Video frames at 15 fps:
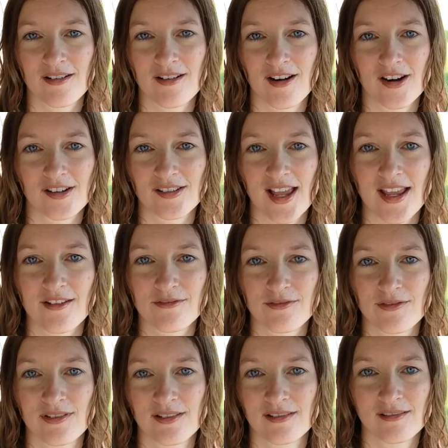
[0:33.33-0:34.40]
our life
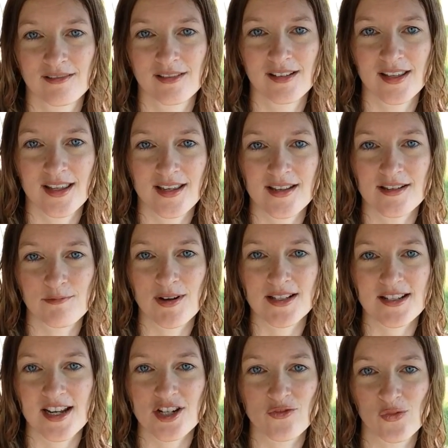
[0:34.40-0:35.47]
is, what
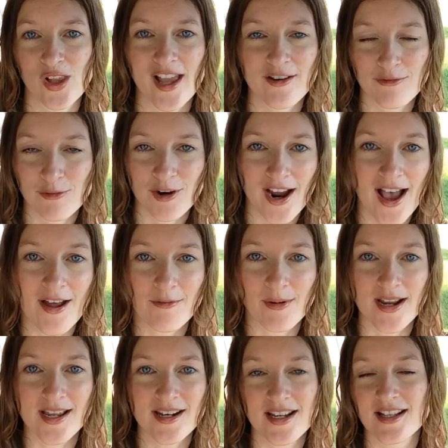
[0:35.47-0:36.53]
stage of life we're at,
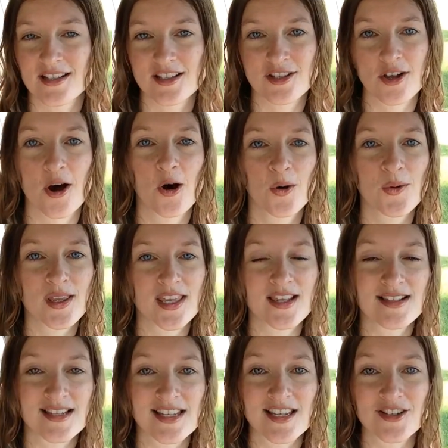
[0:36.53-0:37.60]
right? It's so
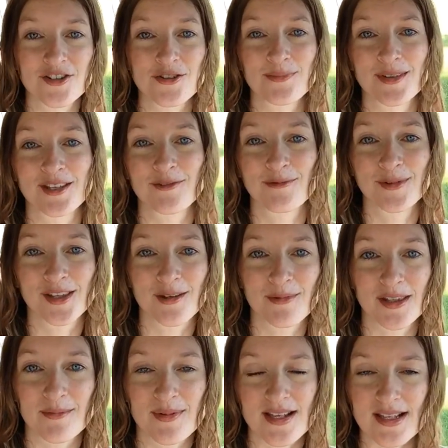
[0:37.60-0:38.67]
easy to be really,
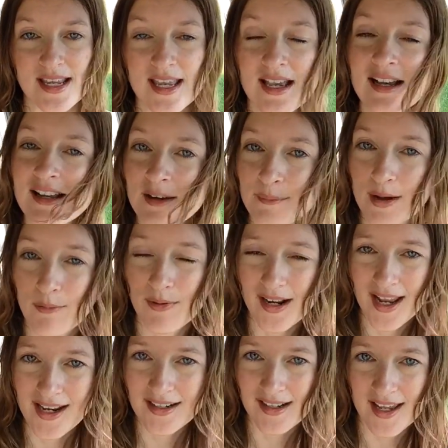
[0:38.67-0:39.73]
really busy. But what
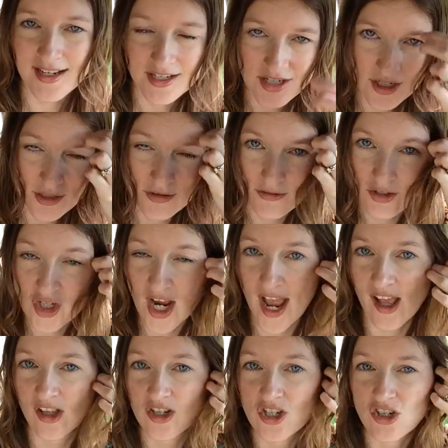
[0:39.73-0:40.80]
I'd like to
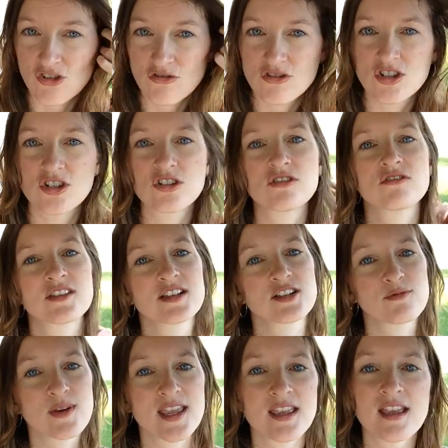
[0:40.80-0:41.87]
challenge you to do
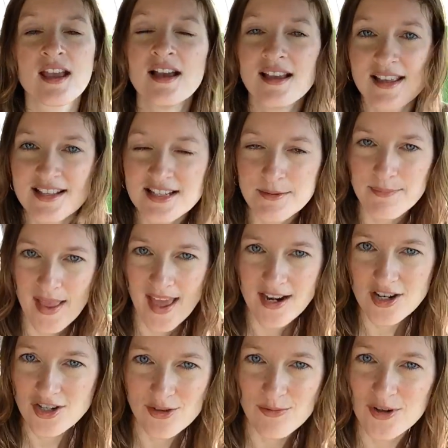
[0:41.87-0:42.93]
this week is to
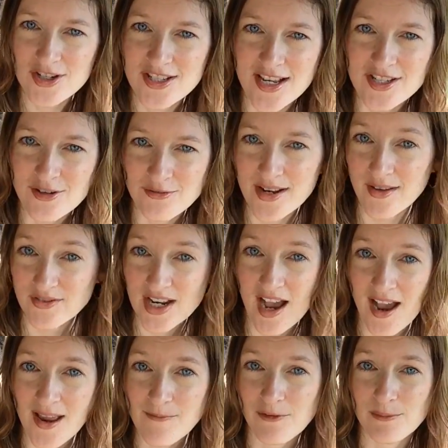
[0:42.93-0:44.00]
banish the words "I don't have
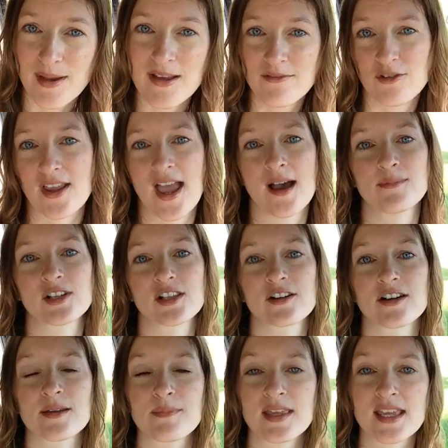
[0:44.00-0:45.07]
time" from my
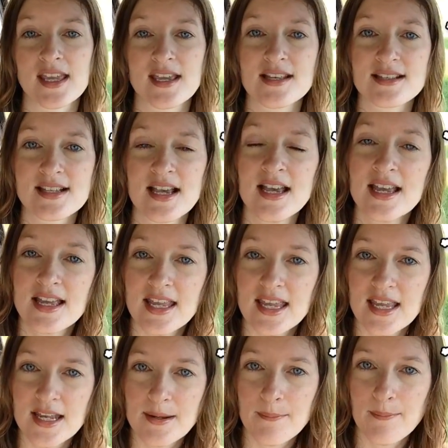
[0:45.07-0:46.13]
vocabulary, because
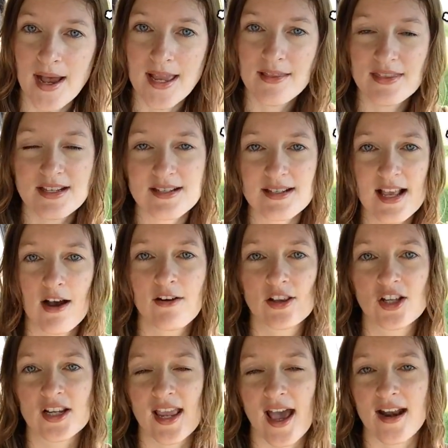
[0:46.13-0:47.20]
this is how I
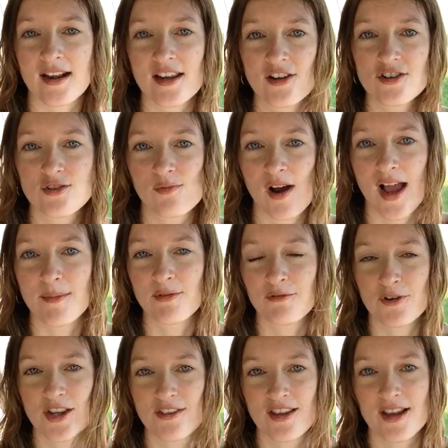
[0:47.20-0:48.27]
look at it. Here's why,
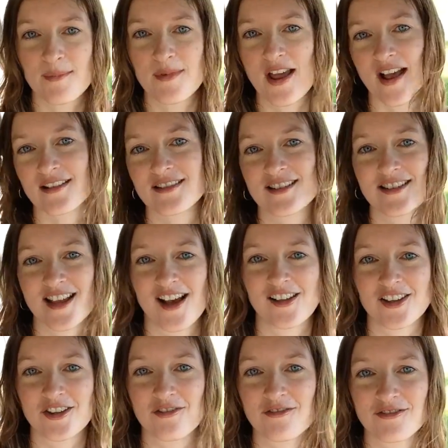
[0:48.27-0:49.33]
before you think I'm nuts to tell
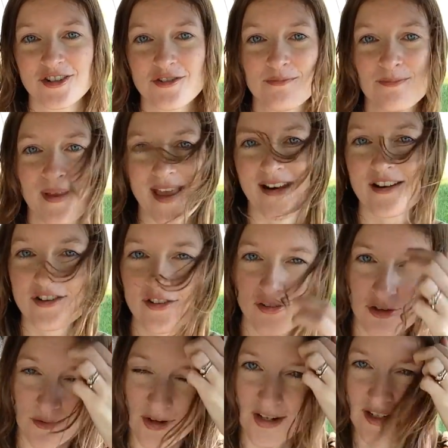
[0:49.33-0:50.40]
you to banish
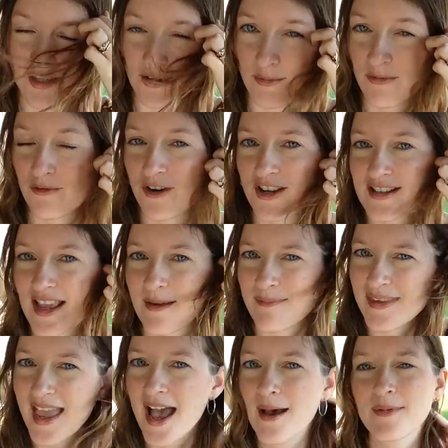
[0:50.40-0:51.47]
those words, before you say,
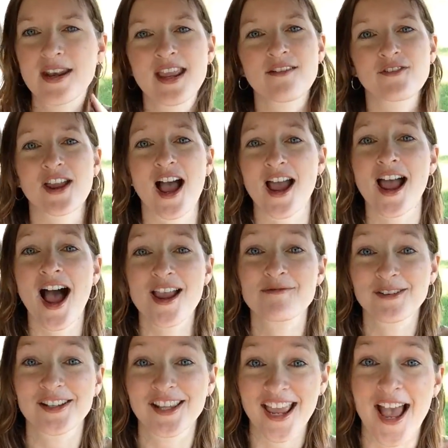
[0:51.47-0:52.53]
yeah, but Avery, I
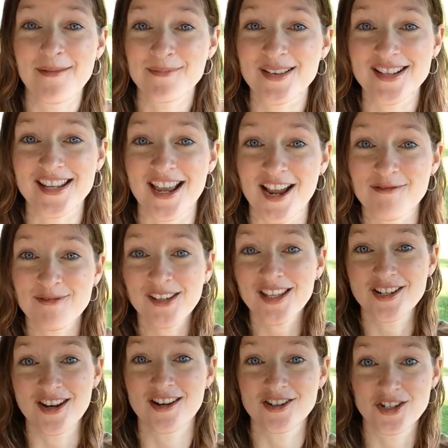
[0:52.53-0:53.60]
really am busy, I
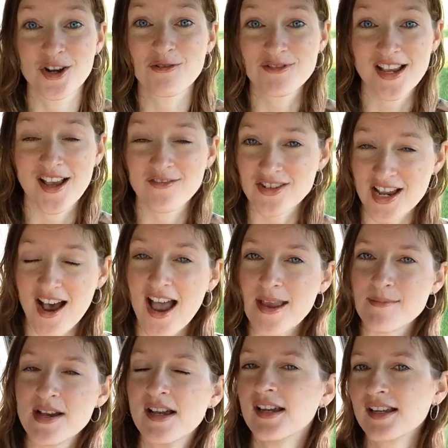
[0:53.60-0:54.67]
really don't have
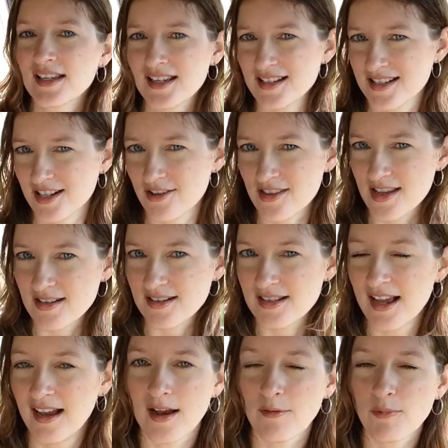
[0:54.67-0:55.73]
time. Consider this.
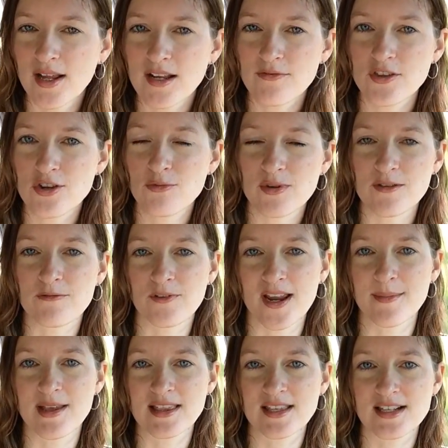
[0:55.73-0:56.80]
What if you
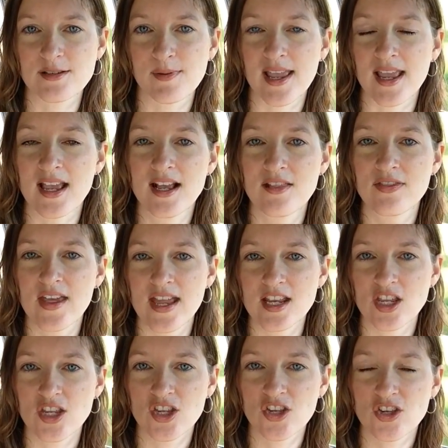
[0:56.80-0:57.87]
reframe it this way, that
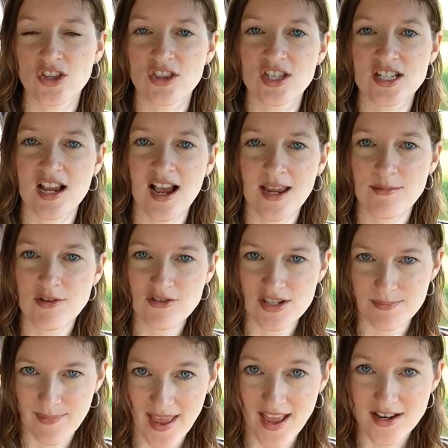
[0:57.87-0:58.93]
the time you
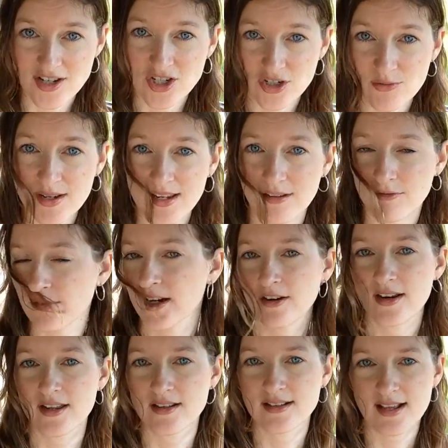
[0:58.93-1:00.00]
spend doing
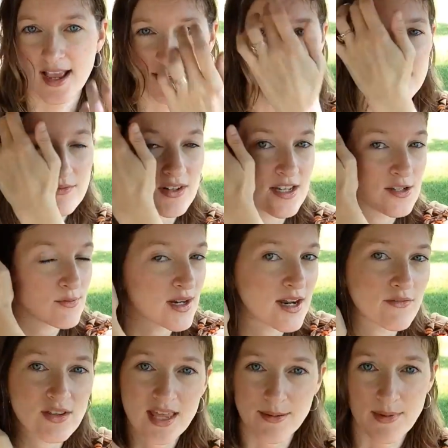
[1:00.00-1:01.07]
various activities,
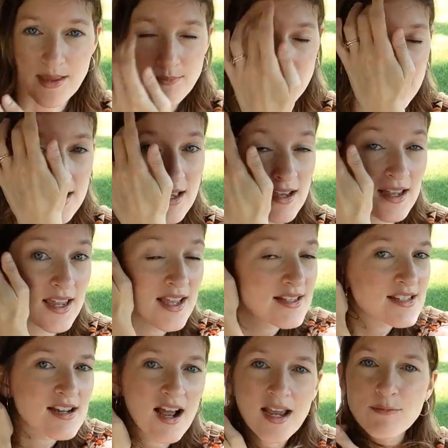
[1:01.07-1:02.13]
whatever they may be,
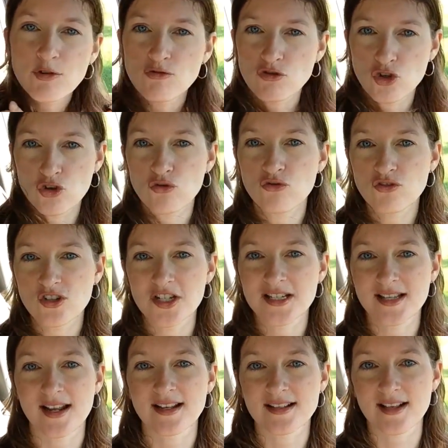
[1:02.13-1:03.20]
it's time you choose to
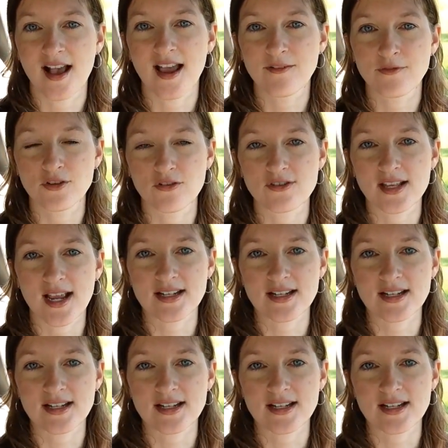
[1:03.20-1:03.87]
set aside for those